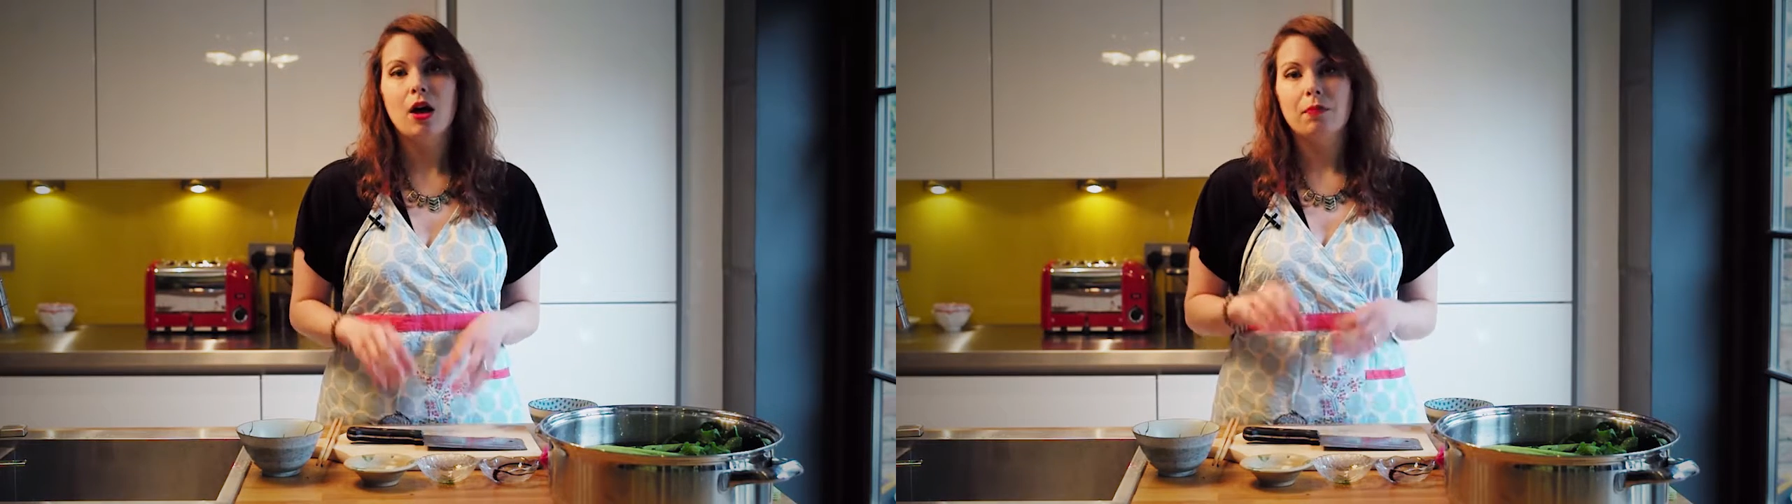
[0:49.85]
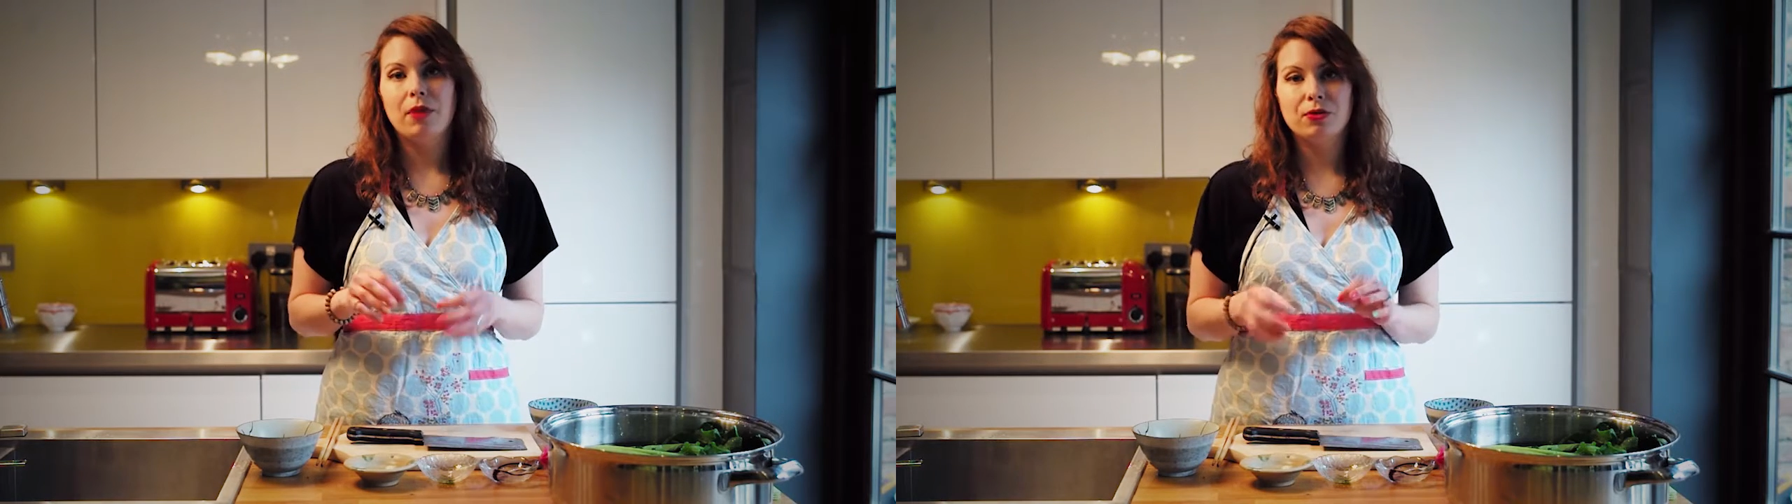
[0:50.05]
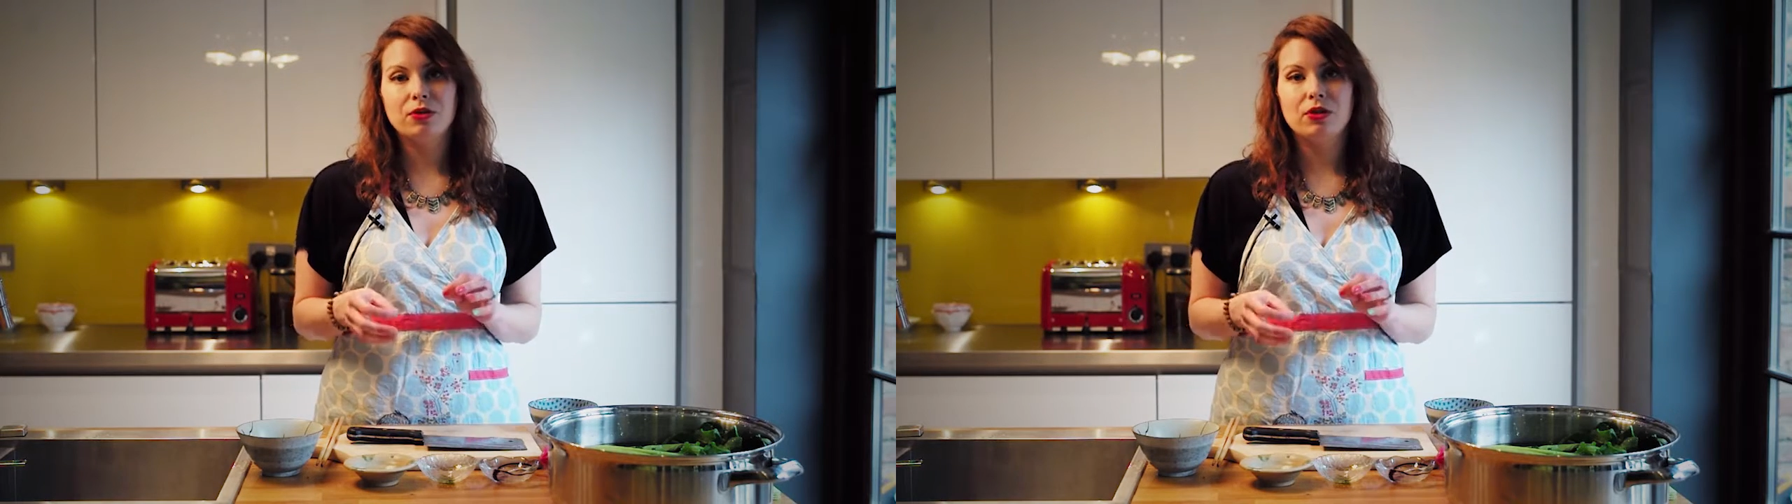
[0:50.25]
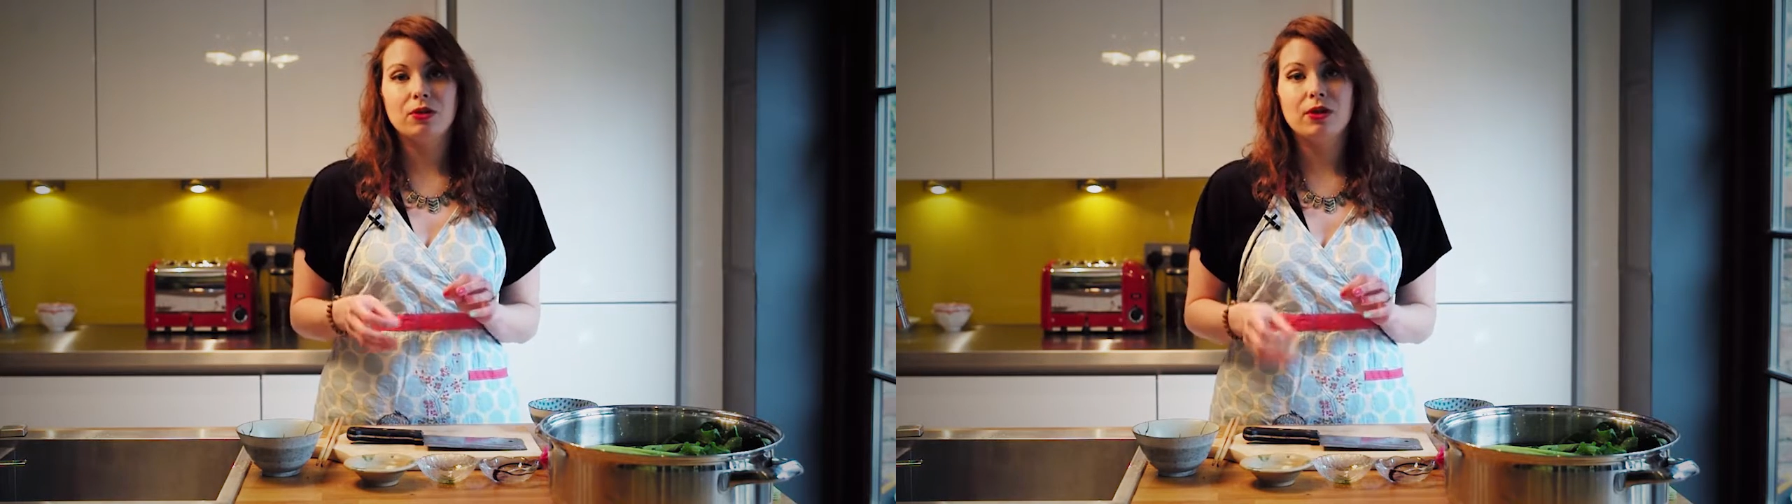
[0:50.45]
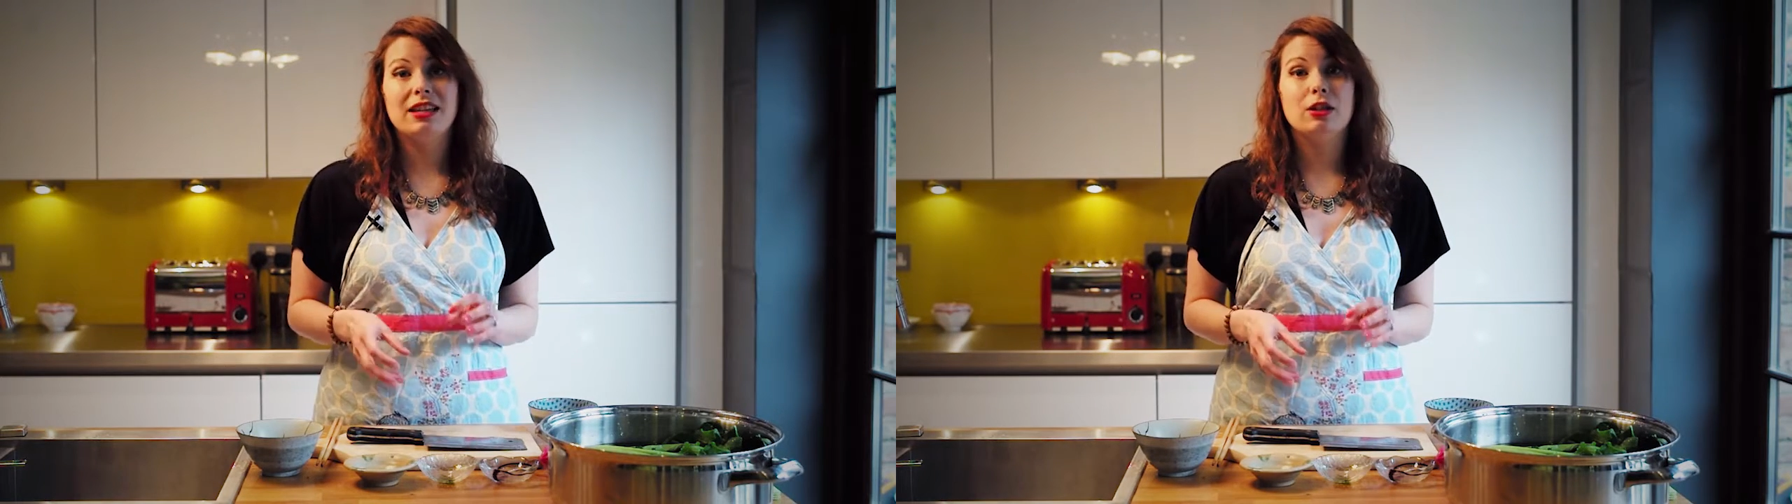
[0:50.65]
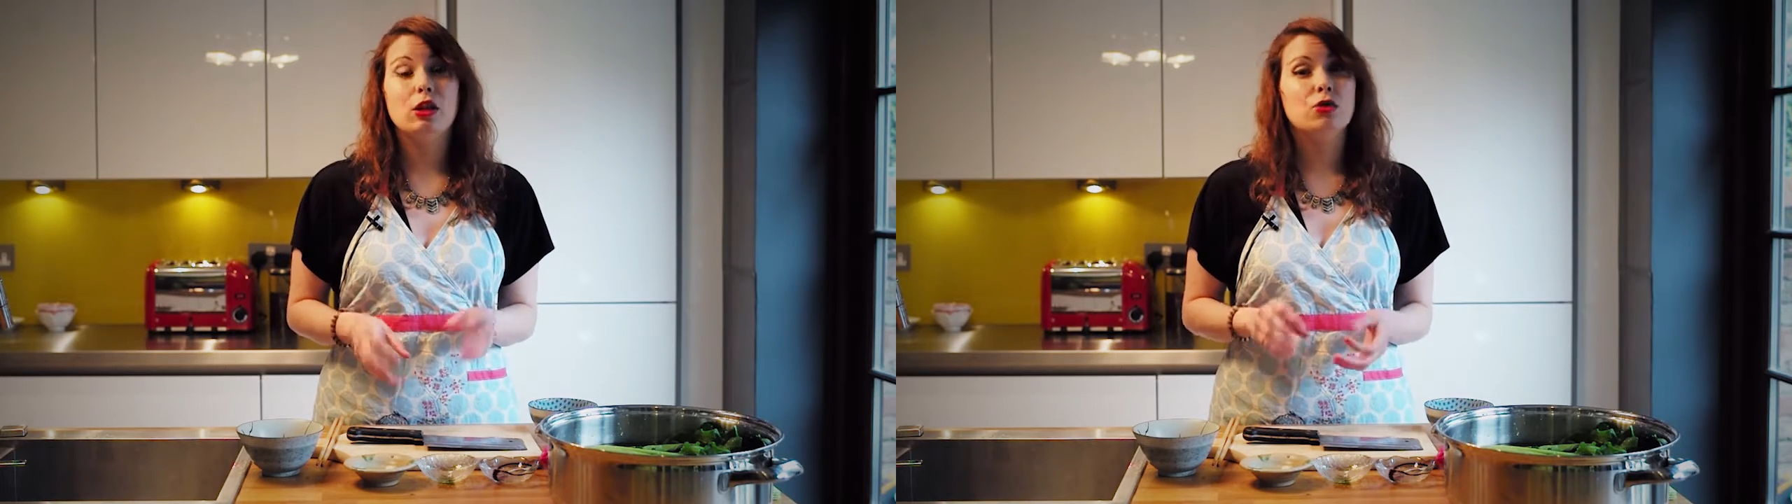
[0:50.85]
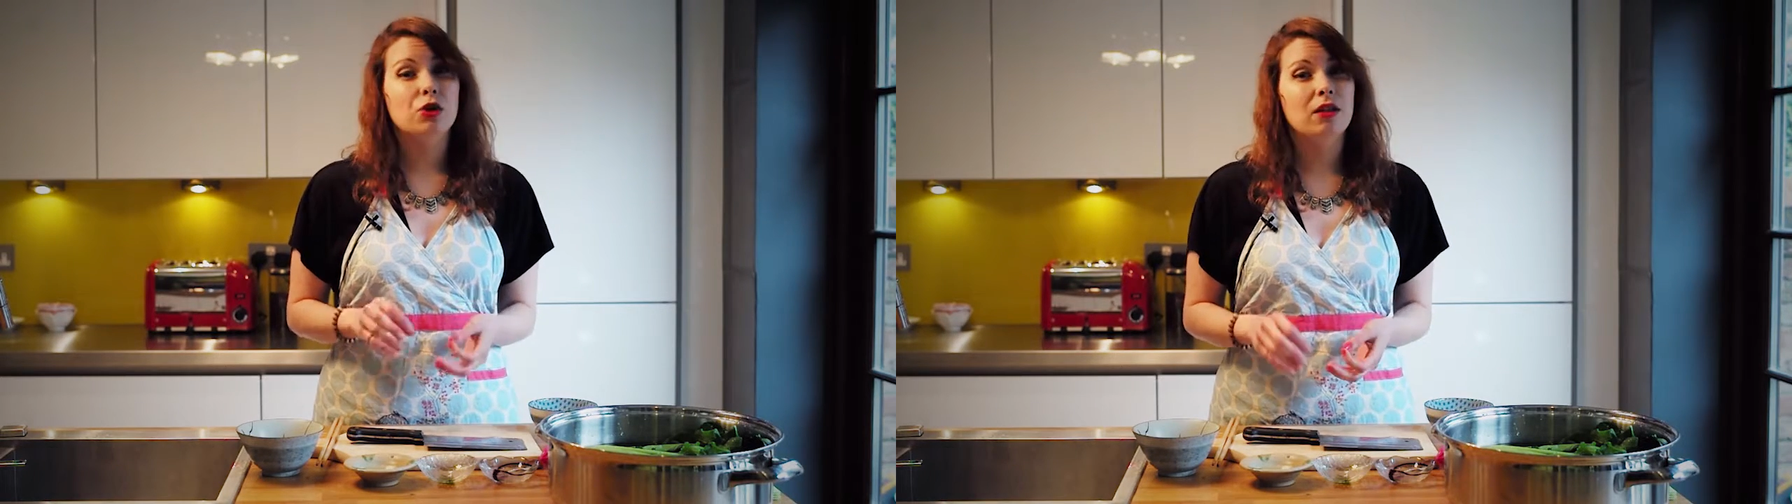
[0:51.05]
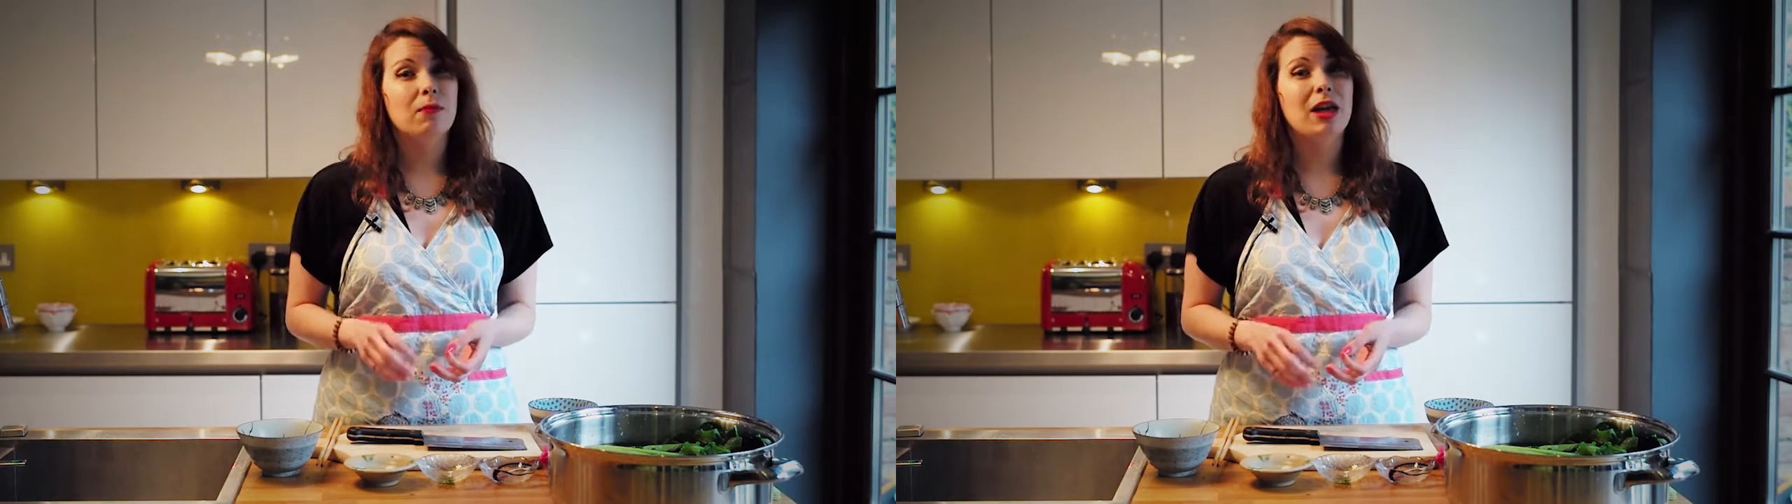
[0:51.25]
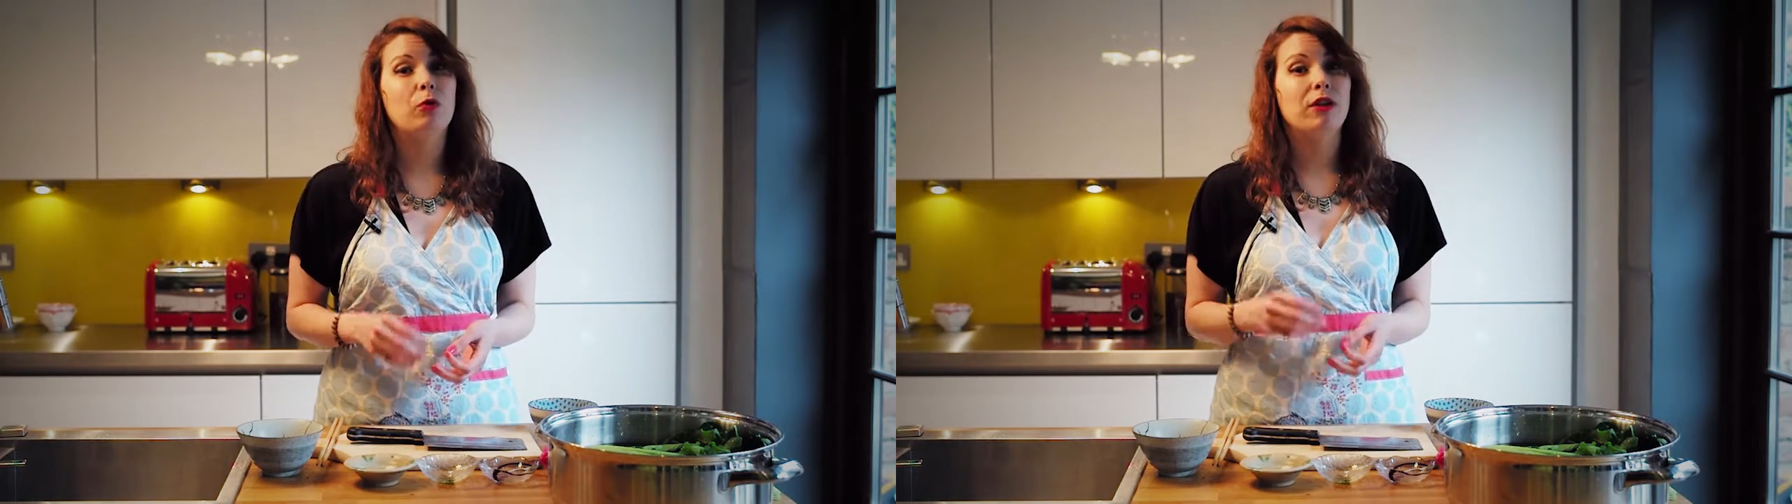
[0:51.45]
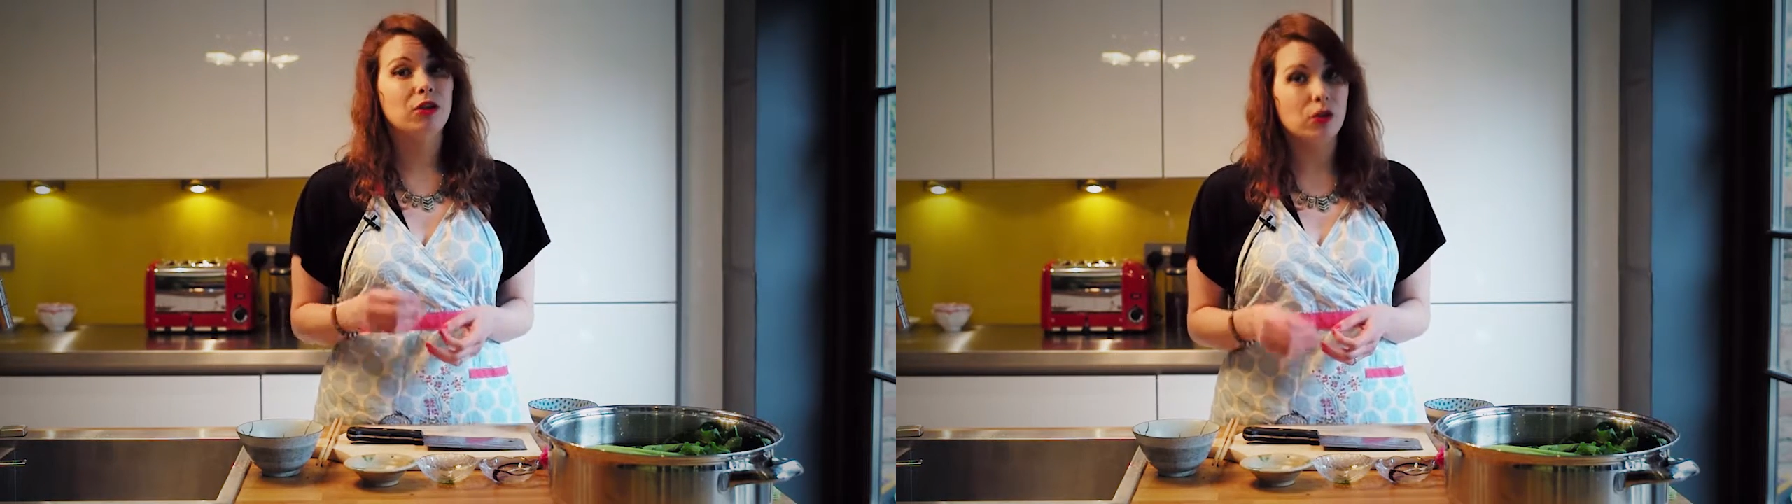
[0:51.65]
Ponzu is usually made
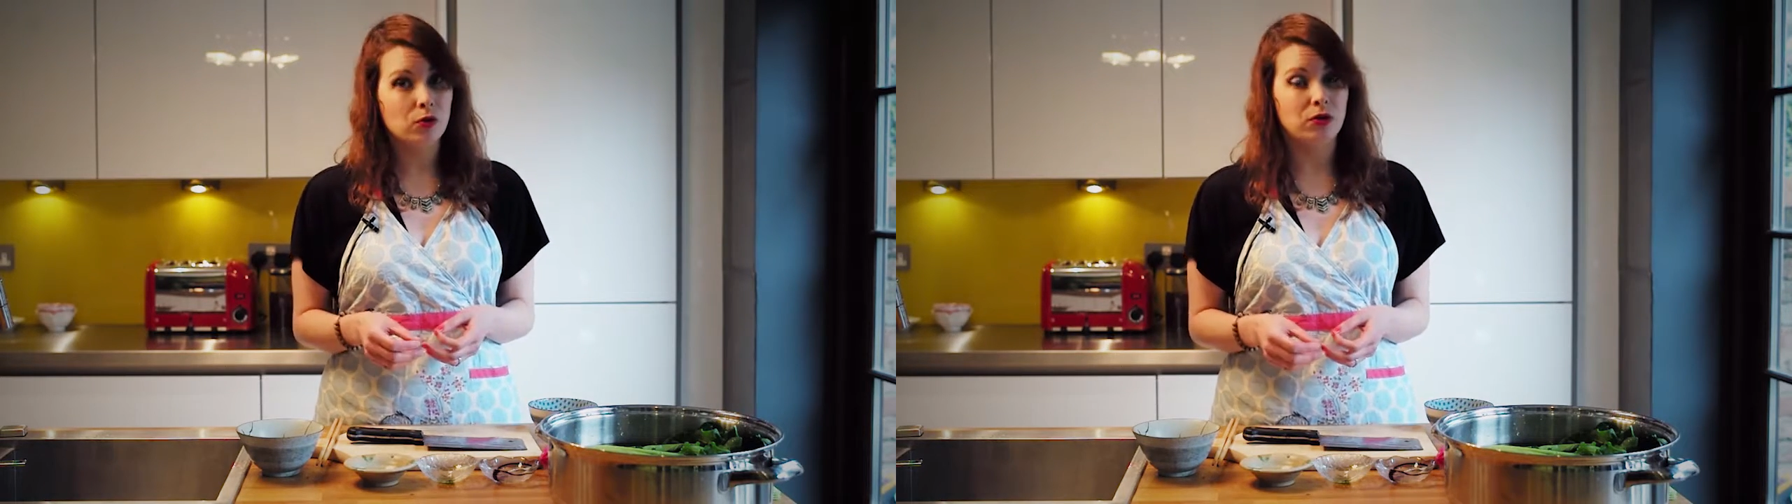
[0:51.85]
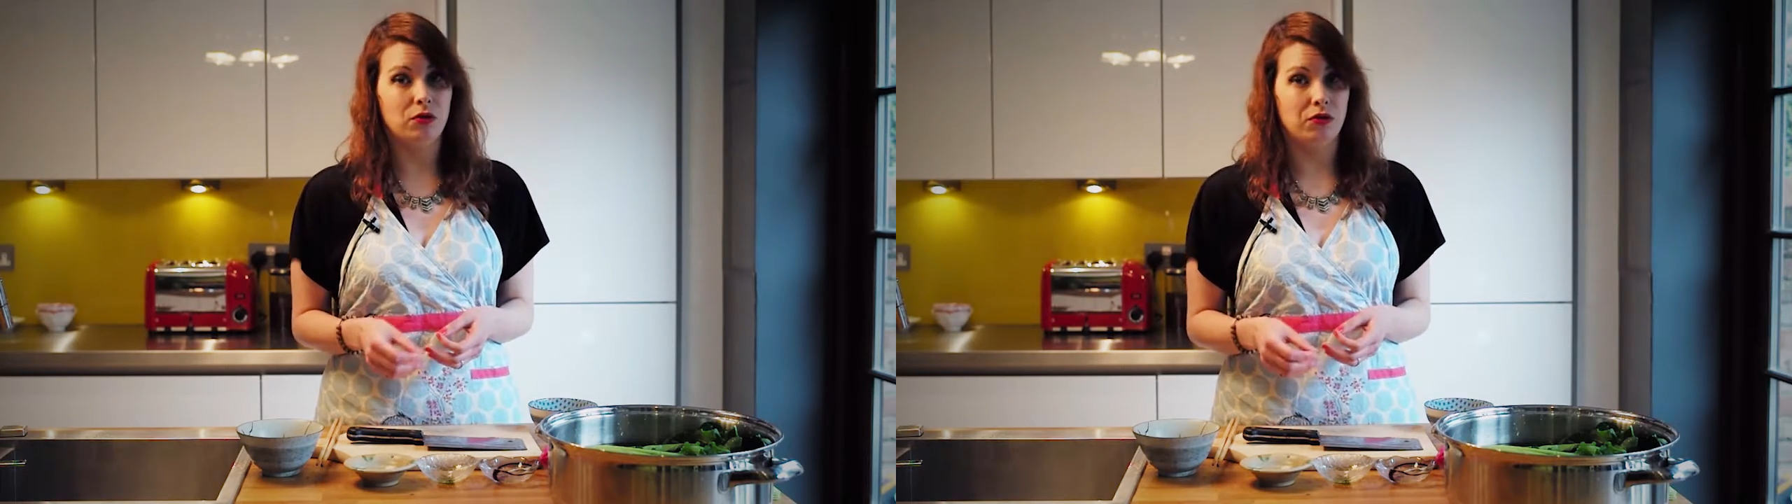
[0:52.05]
with a yuzu